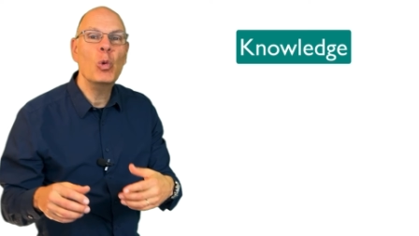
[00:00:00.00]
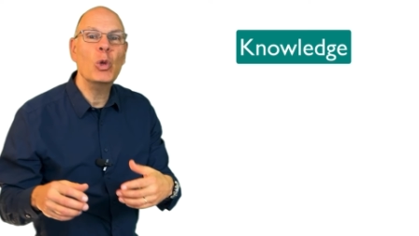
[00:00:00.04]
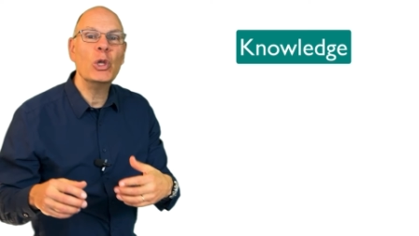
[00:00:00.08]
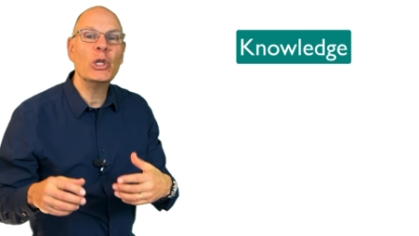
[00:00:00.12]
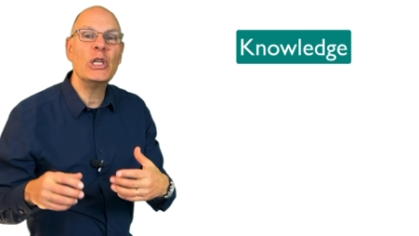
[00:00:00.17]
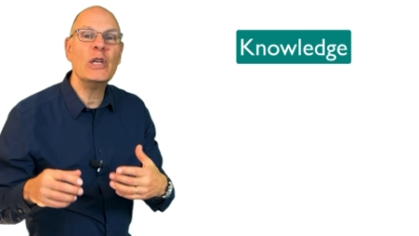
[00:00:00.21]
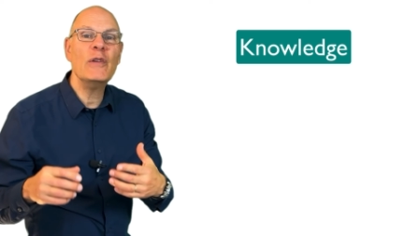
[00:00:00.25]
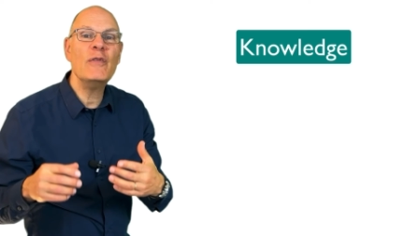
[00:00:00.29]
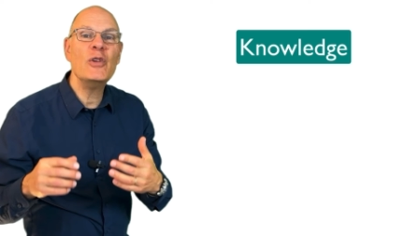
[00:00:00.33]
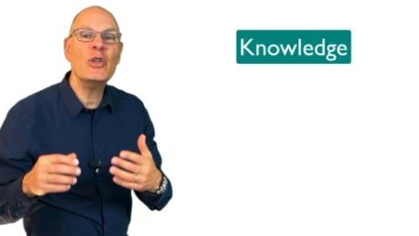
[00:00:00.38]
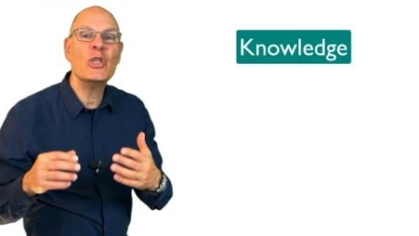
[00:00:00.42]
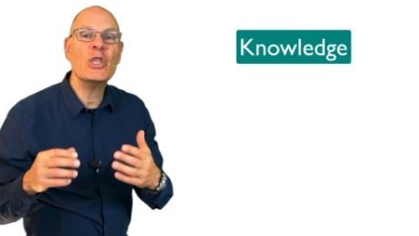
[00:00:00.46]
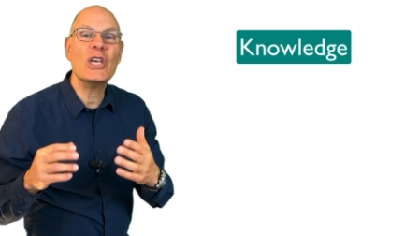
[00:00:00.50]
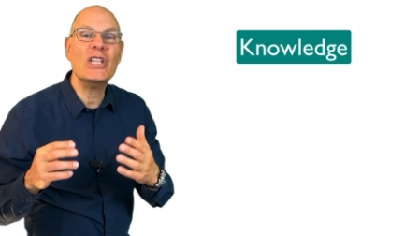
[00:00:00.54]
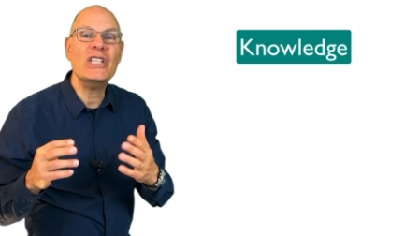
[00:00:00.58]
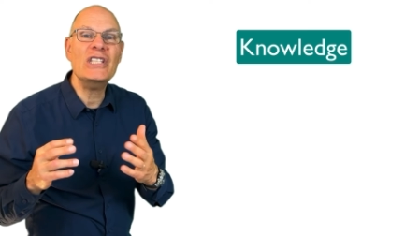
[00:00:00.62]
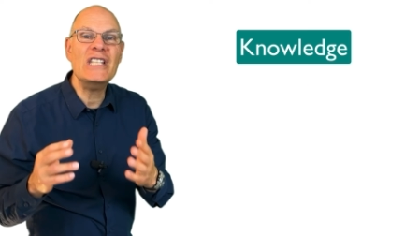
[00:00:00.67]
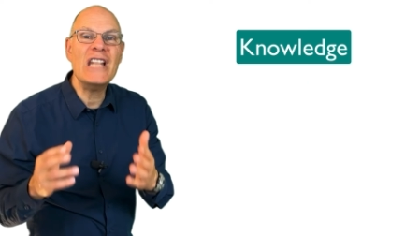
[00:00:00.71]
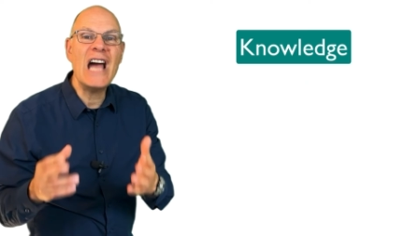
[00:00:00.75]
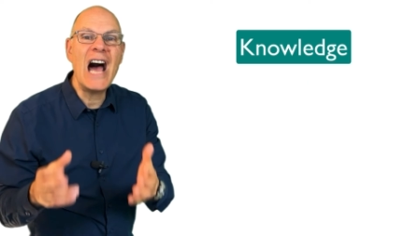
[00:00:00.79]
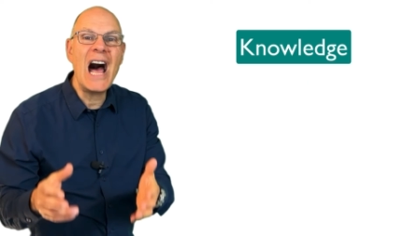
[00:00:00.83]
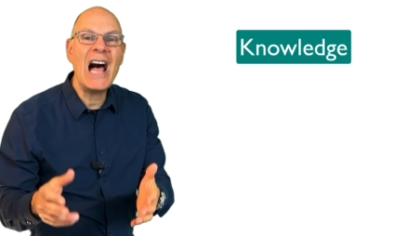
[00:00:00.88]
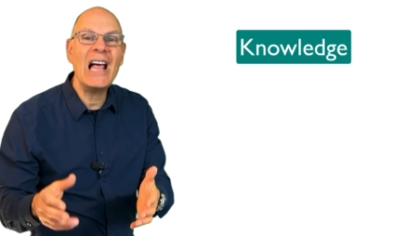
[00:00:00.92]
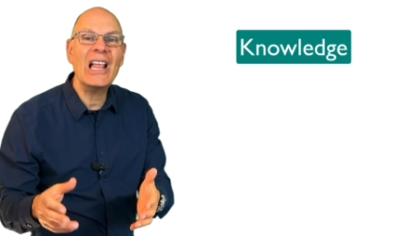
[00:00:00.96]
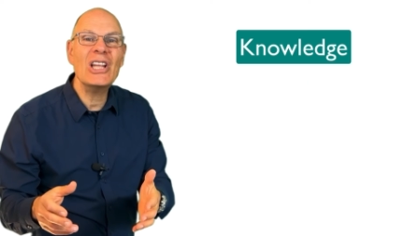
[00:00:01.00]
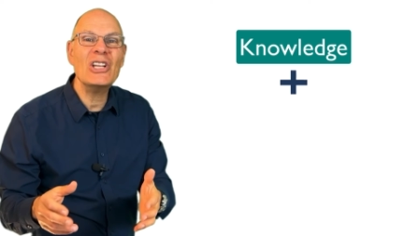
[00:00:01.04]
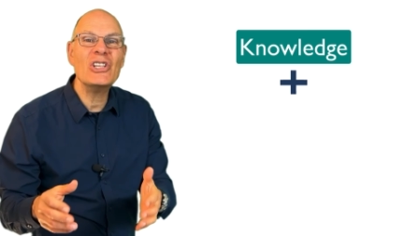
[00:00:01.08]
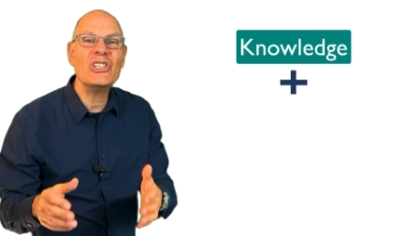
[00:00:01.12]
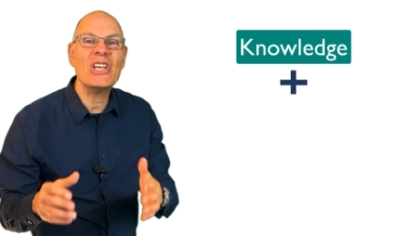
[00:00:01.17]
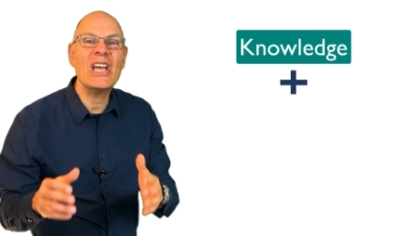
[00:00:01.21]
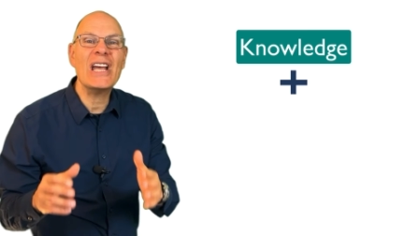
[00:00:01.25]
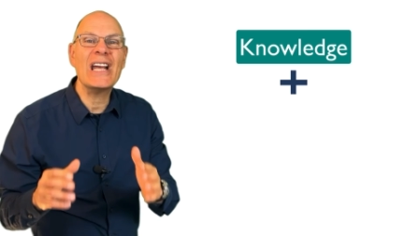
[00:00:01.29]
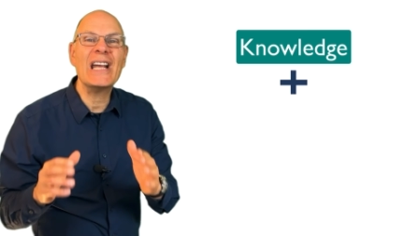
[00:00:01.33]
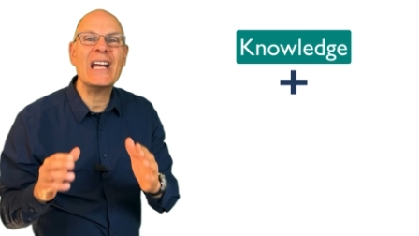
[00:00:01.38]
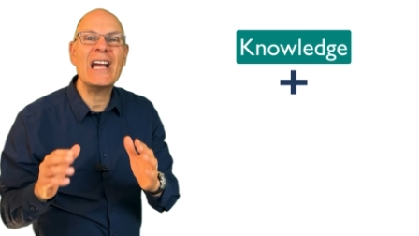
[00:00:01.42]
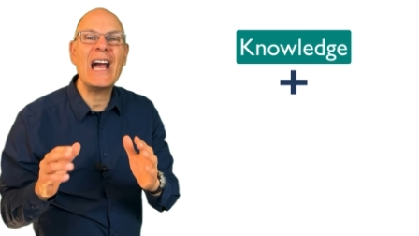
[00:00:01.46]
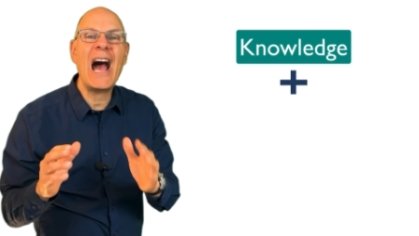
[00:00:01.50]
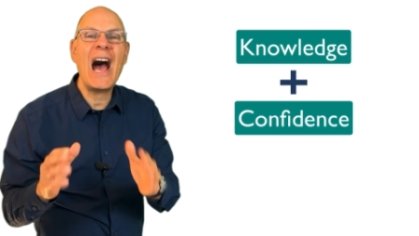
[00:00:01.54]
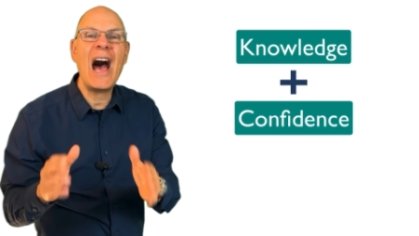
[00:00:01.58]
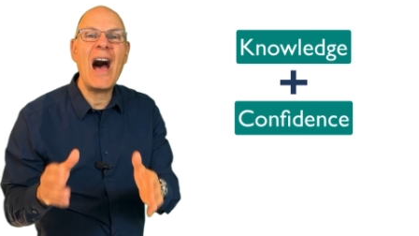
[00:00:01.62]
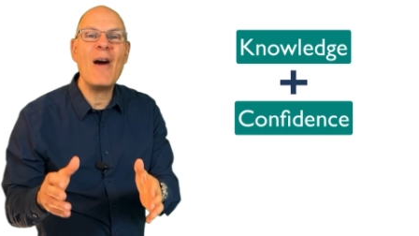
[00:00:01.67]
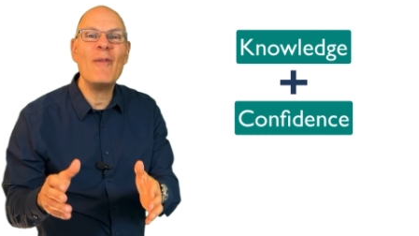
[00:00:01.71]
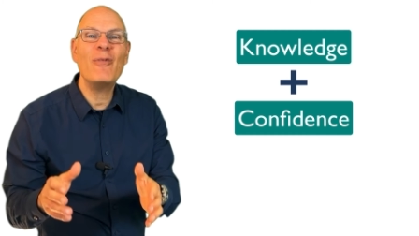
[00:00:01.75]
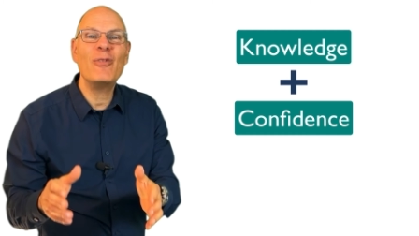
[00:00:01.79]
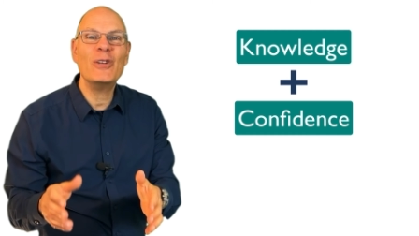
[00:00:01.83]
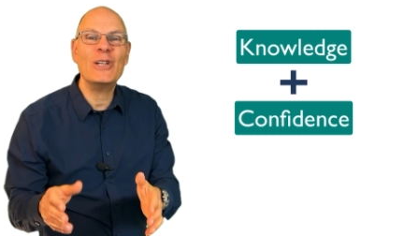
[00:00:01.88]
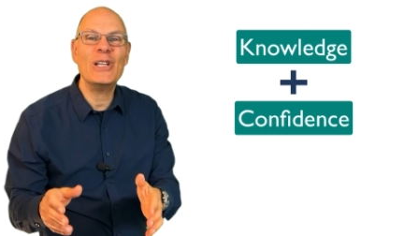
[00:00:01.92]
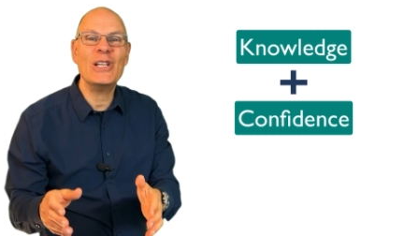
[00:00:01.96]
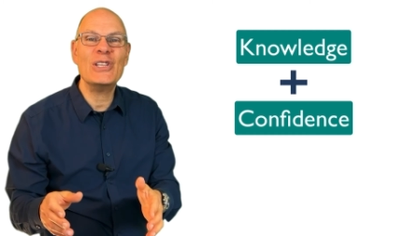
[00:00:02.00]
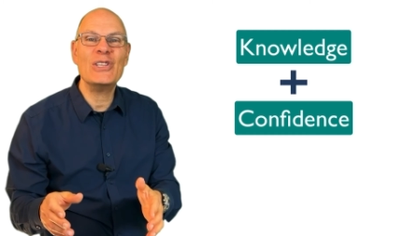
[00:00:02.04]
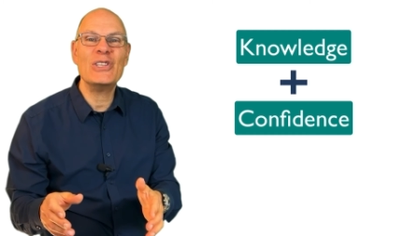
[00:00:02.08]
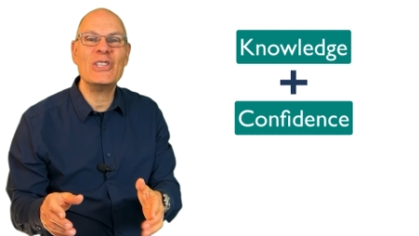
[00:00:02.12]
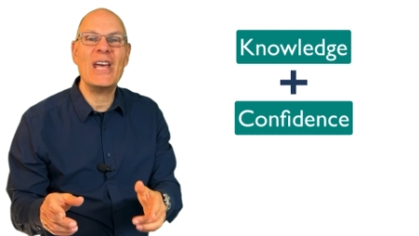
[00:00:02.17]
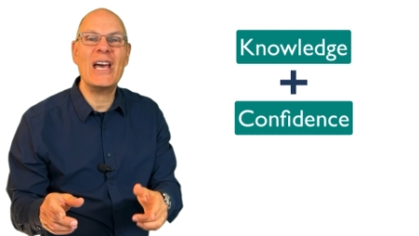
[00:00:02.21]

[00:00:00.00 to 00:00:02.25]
will give you the knowledge and confidence